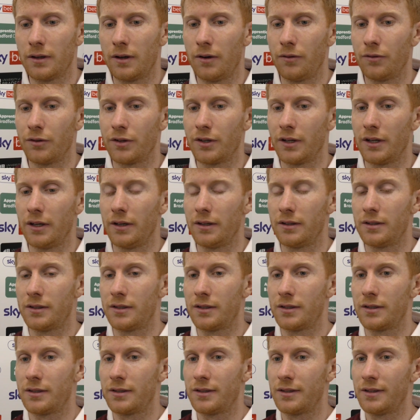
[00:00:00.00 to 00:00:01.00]
Obviously,
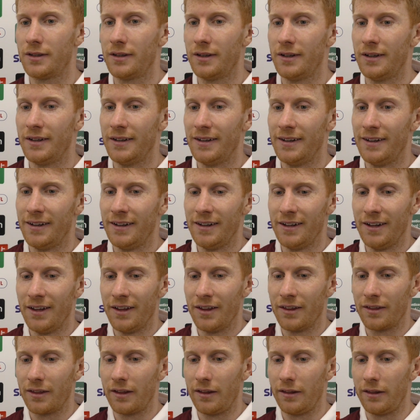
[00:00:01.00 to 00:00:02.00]
it's
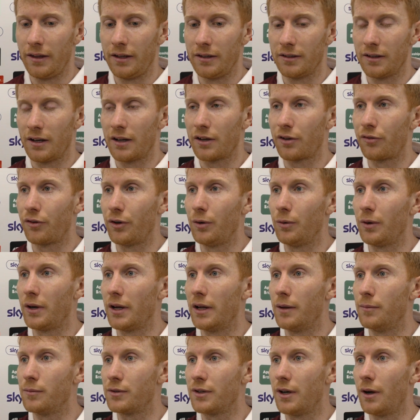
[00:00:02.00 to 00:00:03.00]
these last few
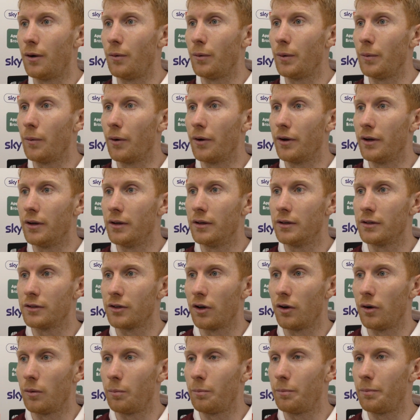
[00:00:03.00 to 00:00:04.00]
games now. We want to
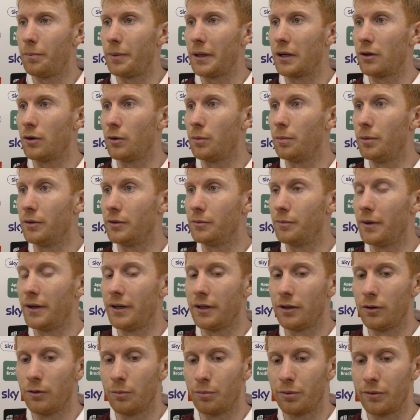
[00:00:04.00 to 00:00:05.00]
sort of pick up as
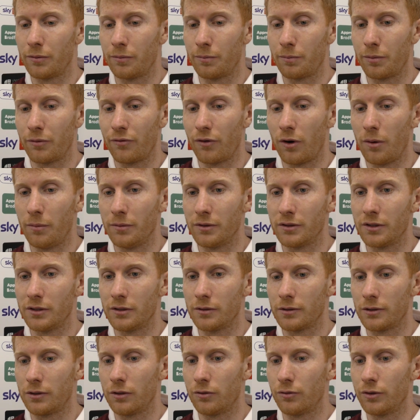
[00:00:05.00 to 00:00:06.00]
many good performances
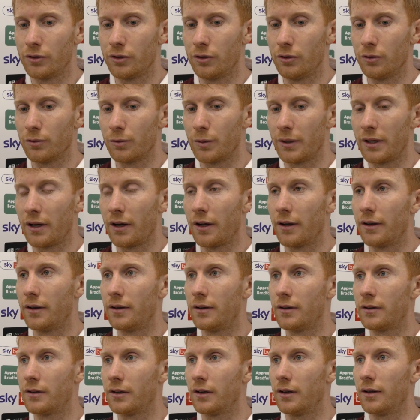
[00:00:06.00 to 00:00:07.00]
and good results we can
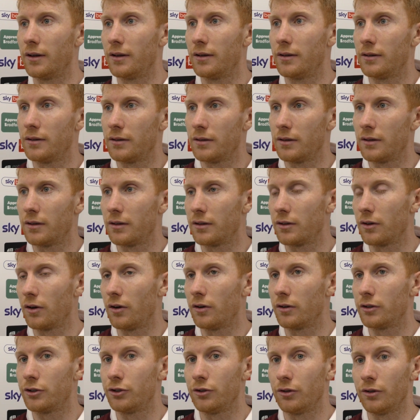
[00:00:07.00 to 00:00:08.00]
to
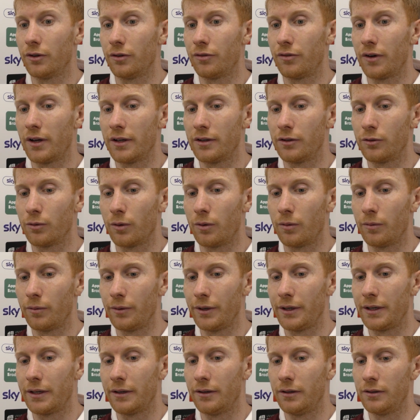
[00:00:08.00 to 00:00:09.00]
sort of show the fans what
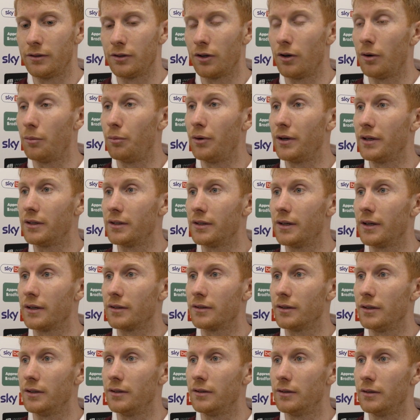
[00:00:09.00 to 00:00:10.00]
we can sort of bring to
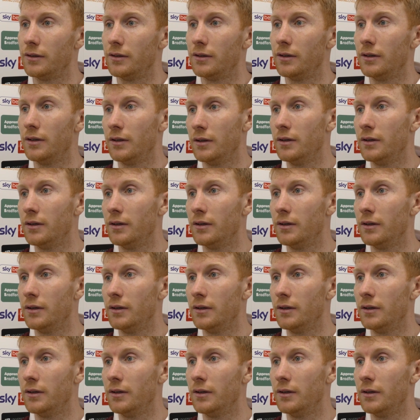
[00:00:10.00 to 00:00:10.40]
next season.